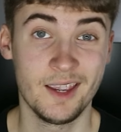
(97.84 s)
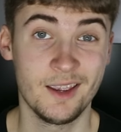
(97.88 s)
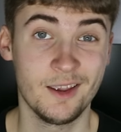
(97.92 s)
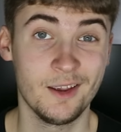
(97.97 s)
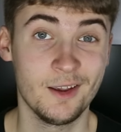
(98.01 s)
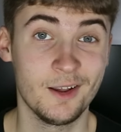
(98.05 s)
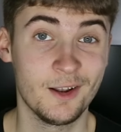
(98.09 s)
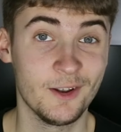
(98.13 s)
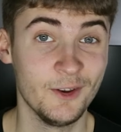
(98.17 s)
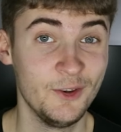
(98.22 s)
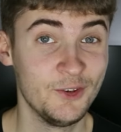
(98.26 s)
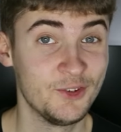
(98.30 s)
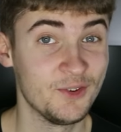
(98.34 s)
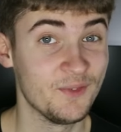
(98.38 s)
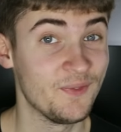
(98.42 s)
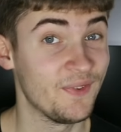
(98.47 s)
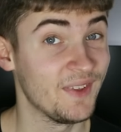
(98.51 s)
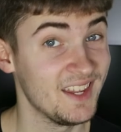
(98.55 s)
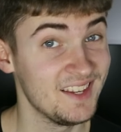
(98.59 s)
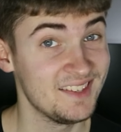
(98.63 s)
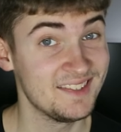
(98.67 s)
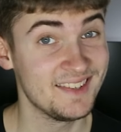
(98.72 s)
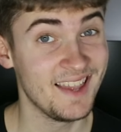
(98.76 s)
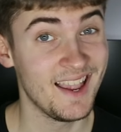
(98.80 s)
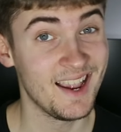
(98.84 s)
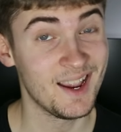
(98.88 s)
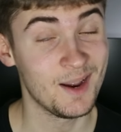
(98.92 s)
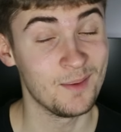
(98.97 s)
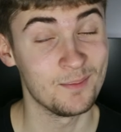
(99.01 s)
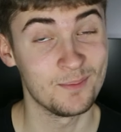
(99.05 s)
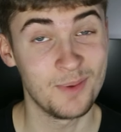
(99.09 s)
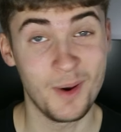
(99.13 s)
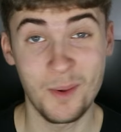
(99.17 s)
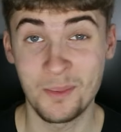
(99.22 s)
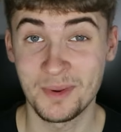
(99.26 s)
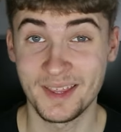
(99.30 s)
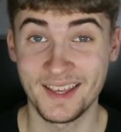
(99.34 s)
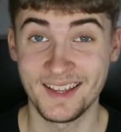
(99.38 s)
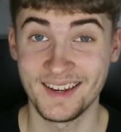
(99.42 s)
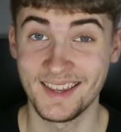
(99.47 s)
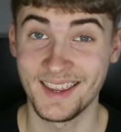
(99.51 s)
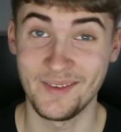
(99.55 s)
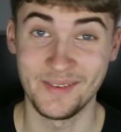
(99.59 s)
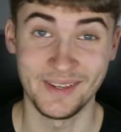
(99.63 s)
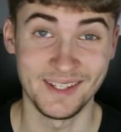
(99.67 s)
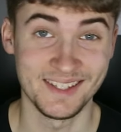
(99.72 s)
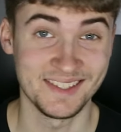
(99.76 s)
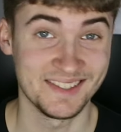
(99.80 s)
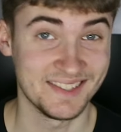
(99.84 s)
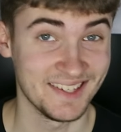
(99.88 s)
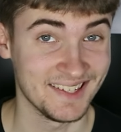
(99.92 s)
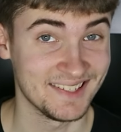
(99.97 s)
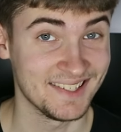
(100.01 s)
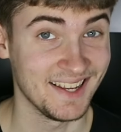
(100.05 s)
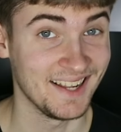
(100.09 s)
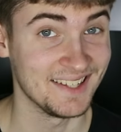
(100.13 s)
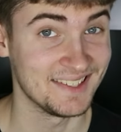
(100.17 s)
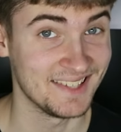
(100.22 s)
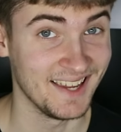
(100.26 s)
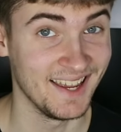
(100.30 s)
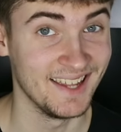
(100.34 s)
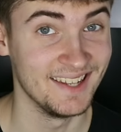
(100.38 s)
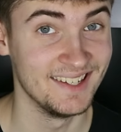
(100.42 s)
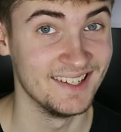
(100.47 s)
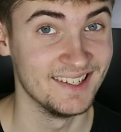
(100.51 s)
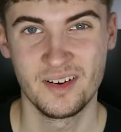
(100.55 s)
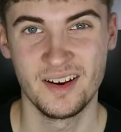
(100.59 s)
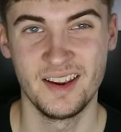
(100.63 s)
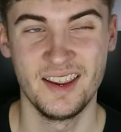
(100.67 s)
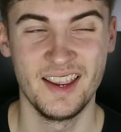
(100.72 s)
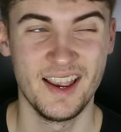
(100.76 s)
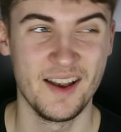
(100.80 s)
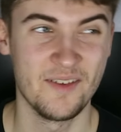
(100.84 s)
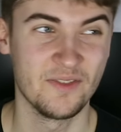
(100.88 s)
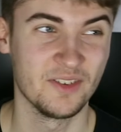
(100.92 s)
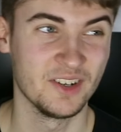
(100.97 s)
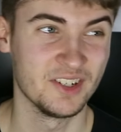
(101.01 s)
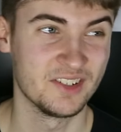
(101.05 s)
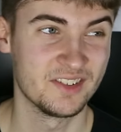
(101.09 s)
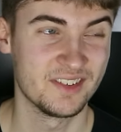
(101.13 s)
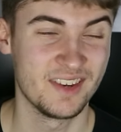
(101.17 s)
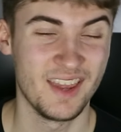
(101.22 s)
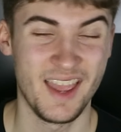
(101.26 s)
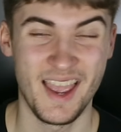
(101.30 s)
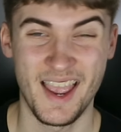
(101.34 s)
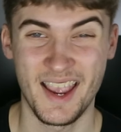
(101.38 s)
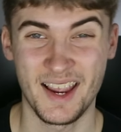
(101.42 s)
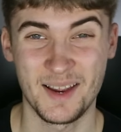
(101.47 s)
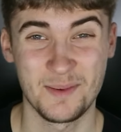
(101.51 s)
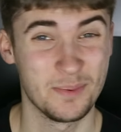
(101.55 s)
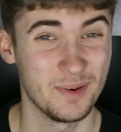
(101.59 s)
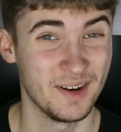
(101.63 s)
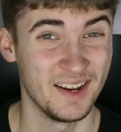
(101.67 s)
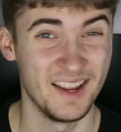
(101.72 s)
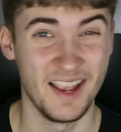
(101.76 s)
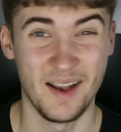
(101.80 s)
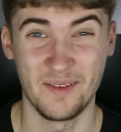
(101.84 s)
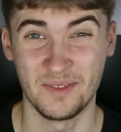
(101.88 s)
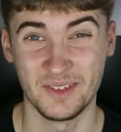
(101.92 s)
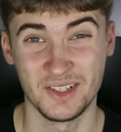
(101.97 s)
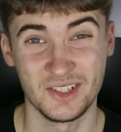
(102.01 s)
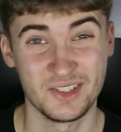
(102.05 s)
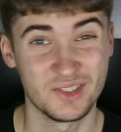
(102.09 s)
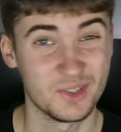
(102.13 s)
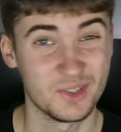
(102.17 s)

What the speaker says: in conclusion for this tech, I'm probably going to give it a 6 out of 10. Pretty average tech, pretty average